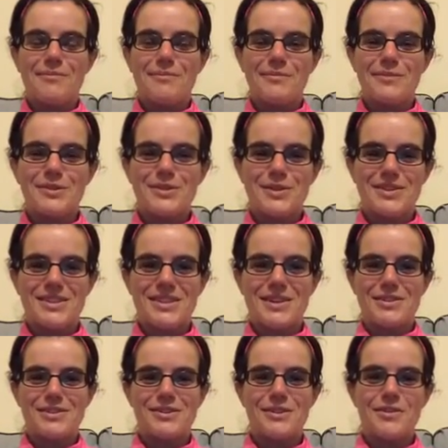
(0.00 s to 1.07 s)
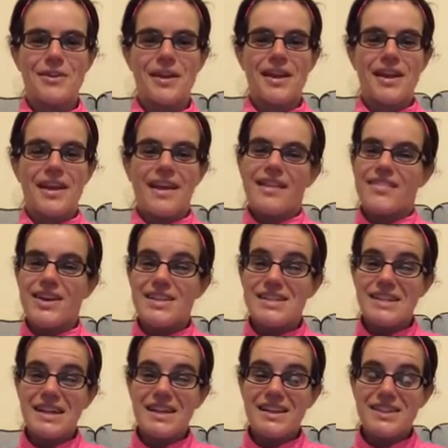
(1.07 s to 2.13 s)
results there. So
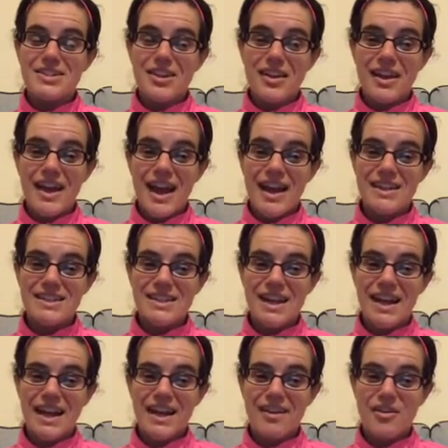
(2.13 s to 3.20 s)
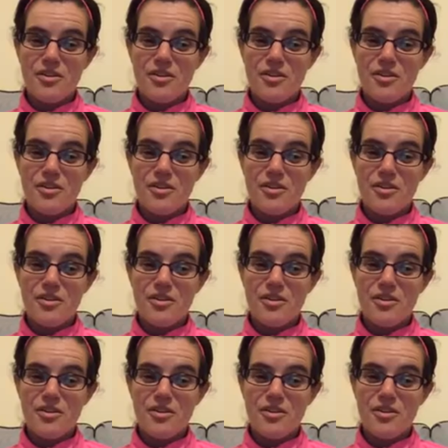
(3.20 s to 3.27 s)
that's it. That's all I had today.